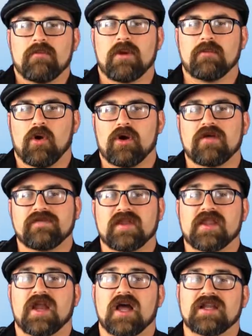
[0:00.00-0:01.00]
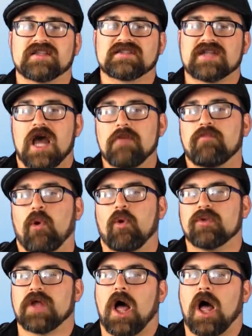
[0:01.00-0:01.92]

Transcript: but more often than not, it's not pulled